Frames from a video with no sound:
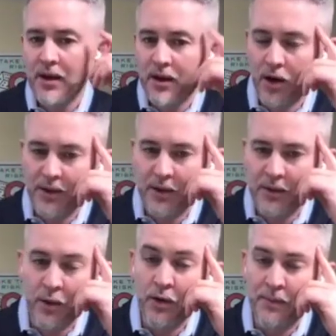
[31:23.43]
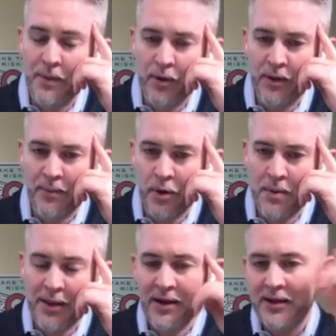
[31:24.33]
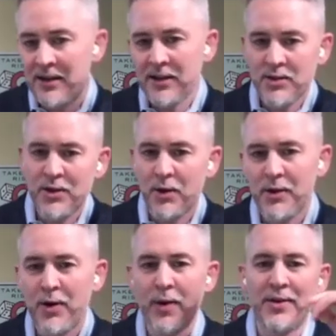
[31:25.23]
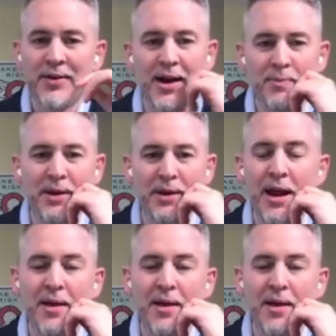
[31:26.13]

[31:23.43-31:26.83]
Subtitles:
they were a little bit more liberal about letting kids look around the cockpit. And